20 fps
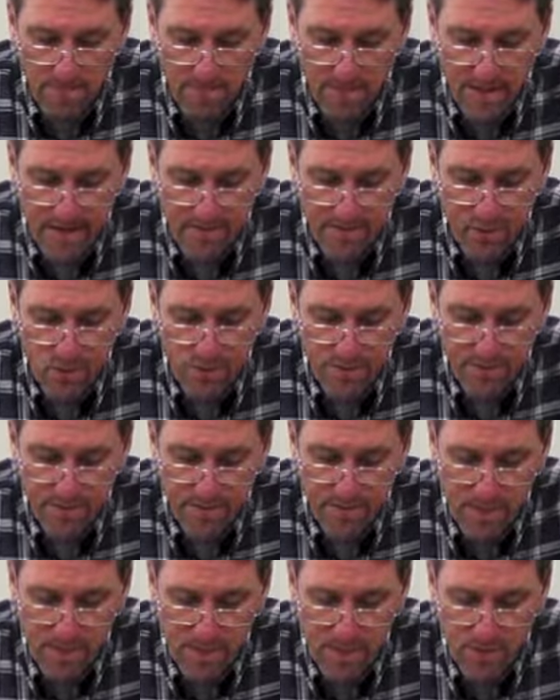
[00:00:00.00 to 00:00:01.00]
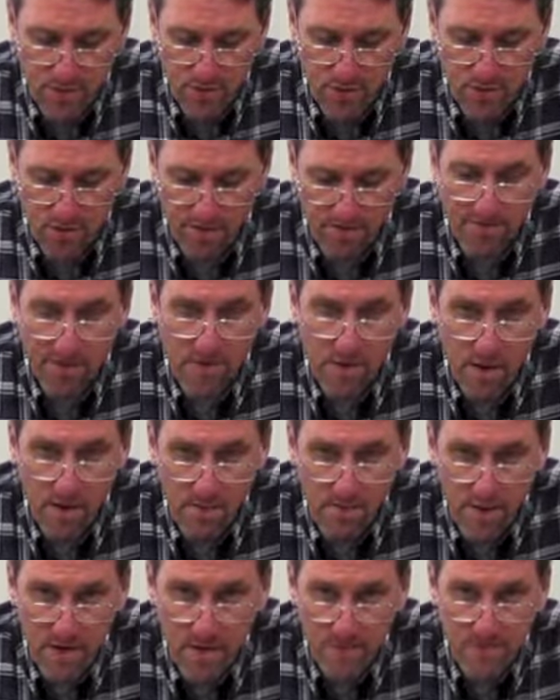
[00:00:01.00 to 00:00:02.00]
Van pools are better suited for
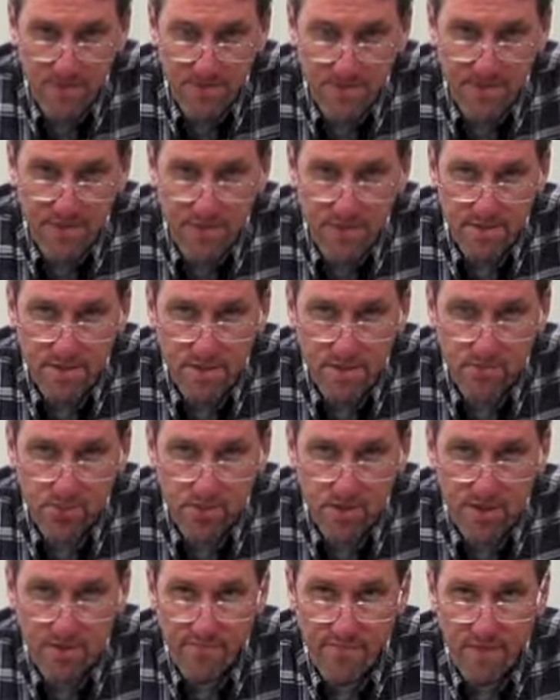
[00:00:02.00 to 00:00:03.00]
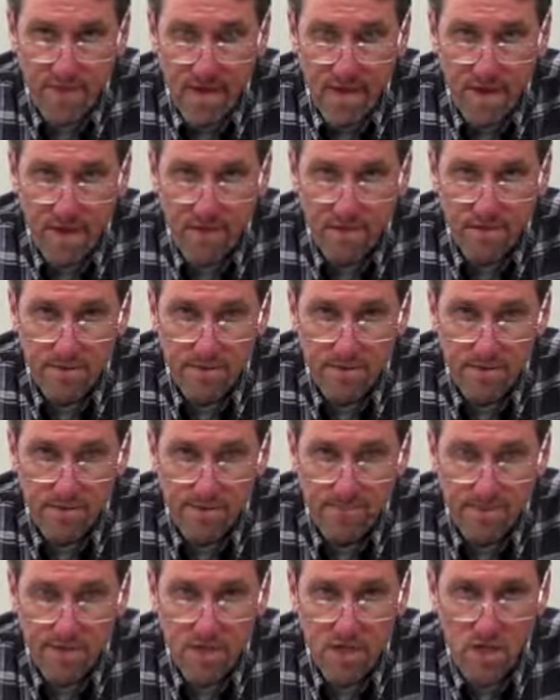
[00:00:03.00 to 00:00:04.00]
our purposes, we have found,
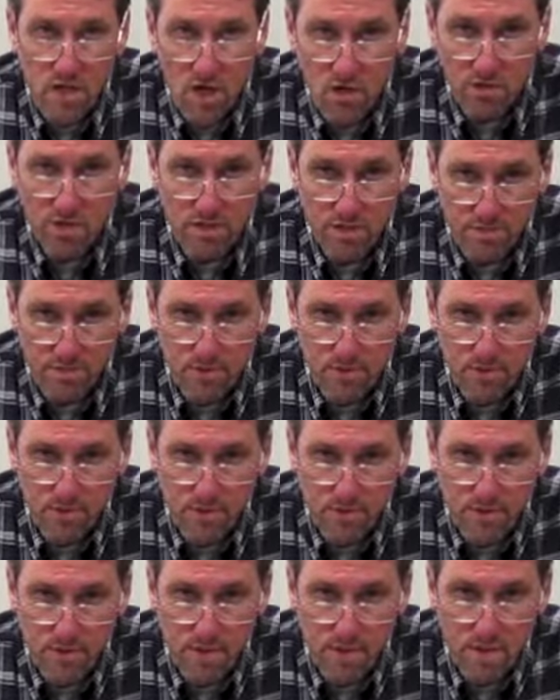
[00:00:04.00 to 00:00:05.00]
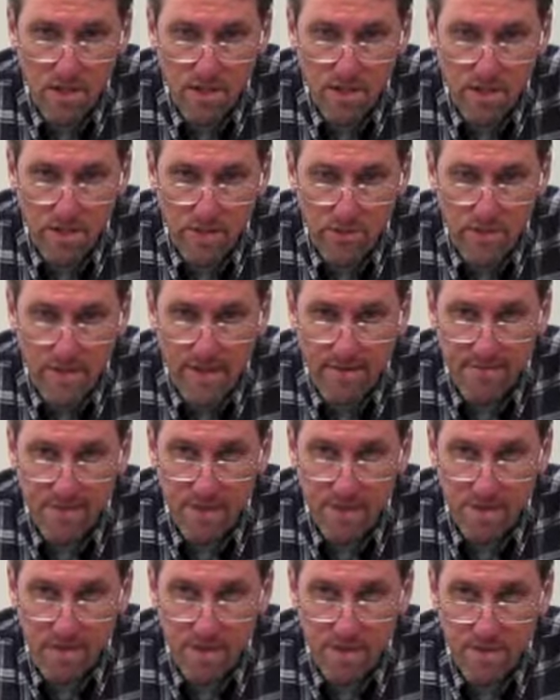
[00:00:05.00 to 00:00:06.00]
for the longer commutes. We have a
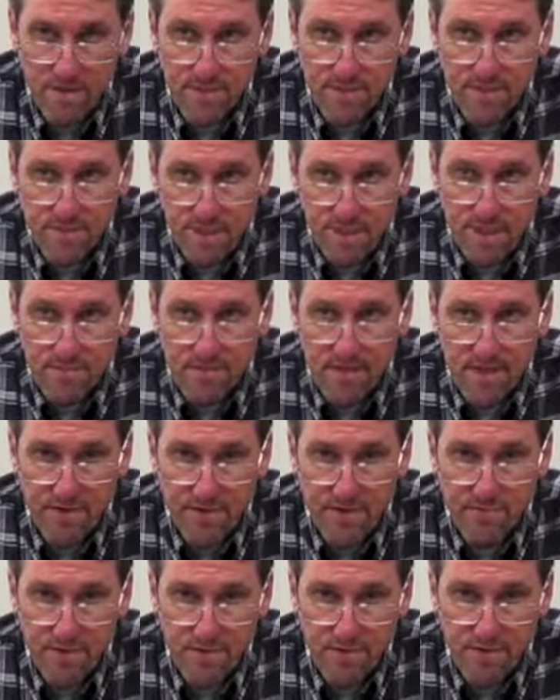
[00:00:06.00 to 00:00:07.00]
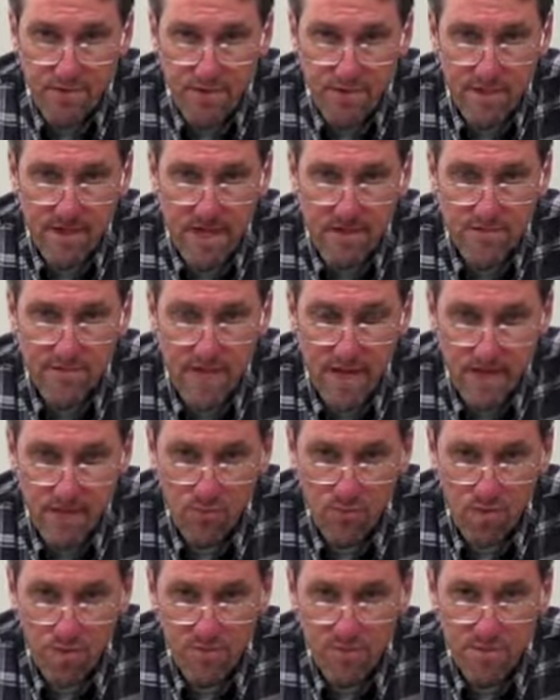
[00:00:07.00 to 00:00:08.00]
large bedroom community outside
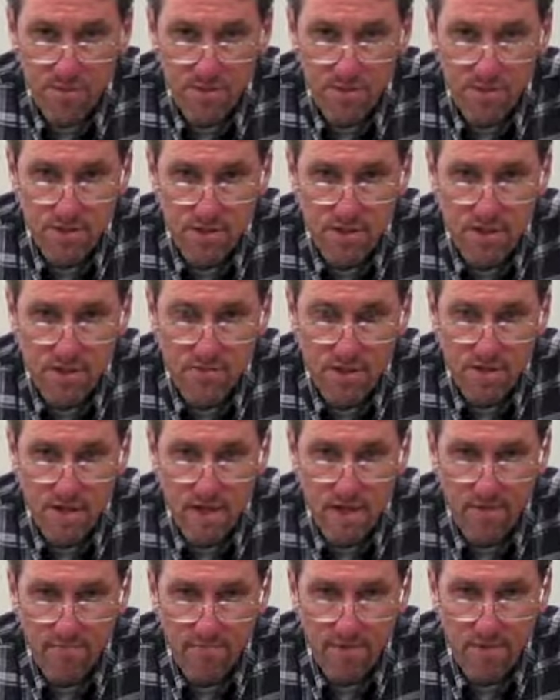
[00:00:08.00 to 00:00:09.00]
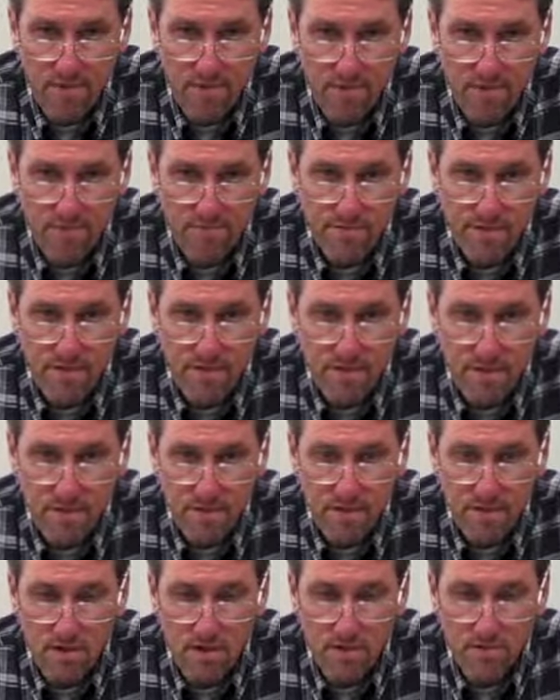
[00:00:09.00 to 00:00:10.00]
of Wilmington, just over the Cape Fear River
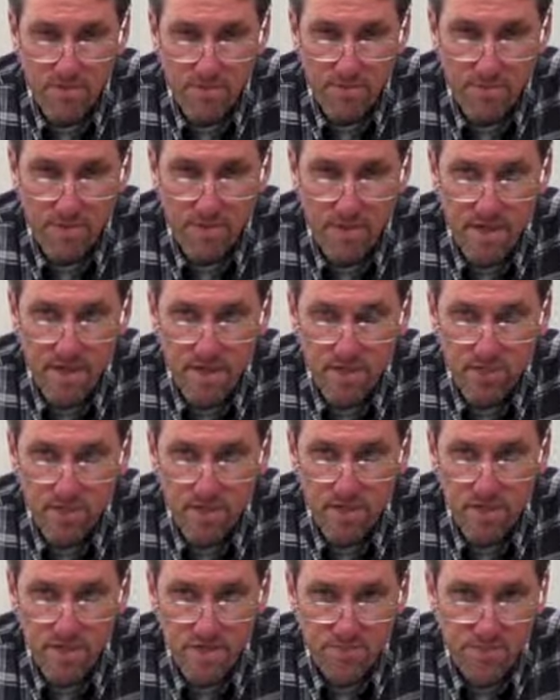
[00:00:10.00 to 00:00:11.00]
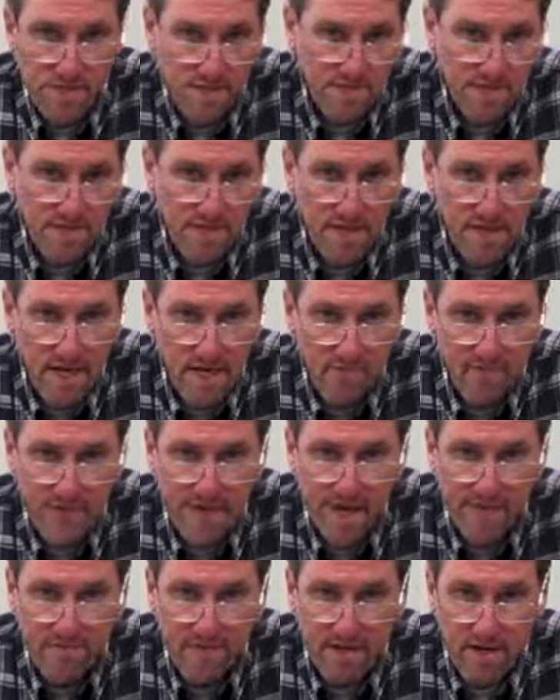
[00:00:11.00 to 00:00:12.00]
and across the bridge, which experiences a lot of
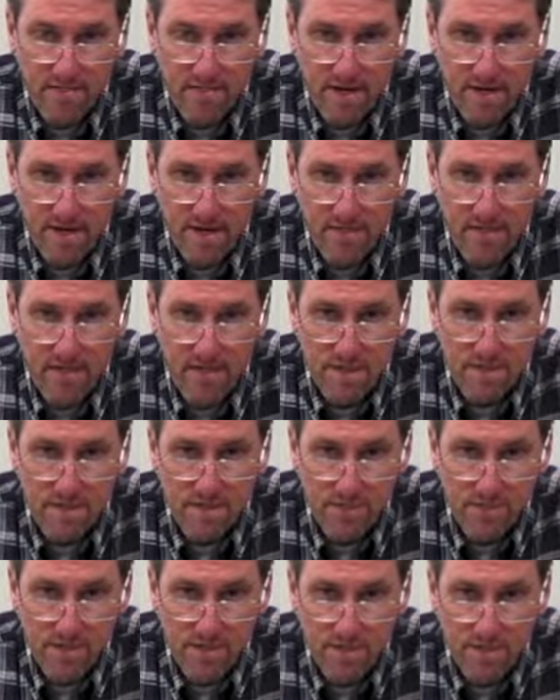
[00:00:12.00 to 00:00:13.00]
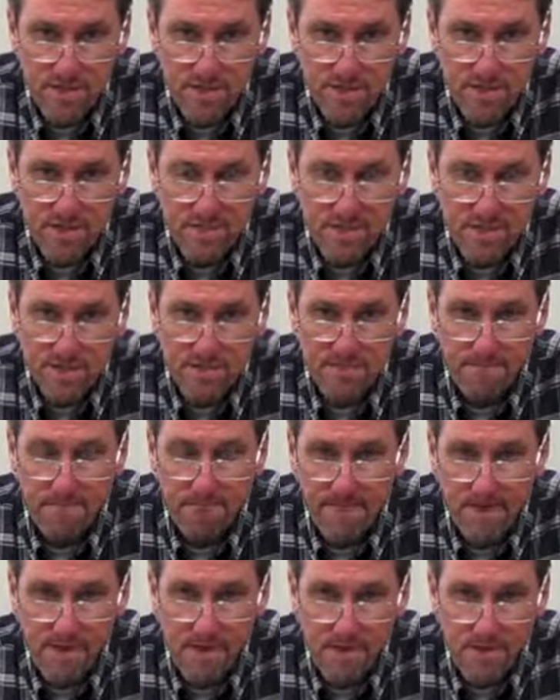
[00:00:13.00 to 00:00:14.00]
traffic every day because the bridge is limited
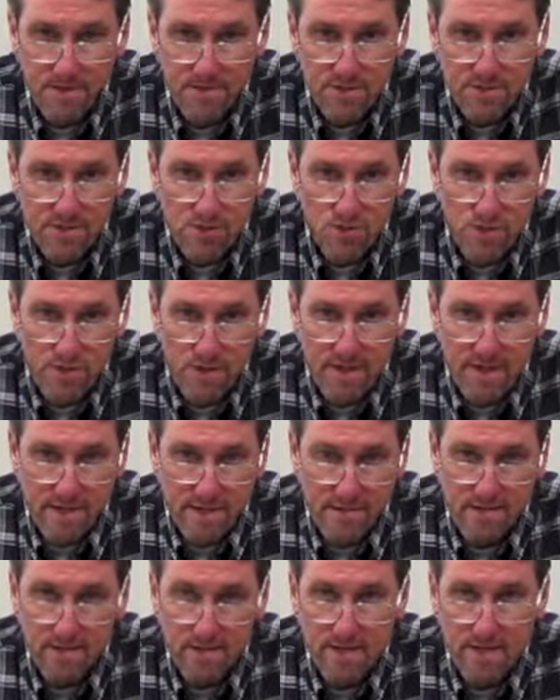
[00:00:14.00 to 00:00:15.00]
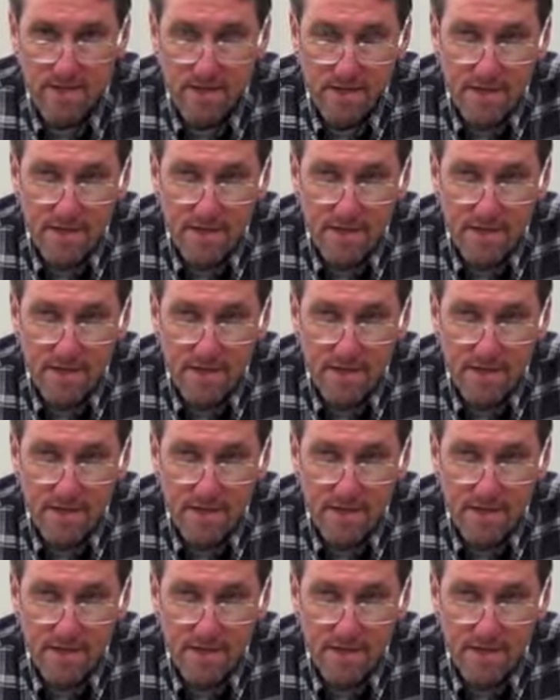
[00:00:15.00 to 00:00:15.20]
to 2 lanes.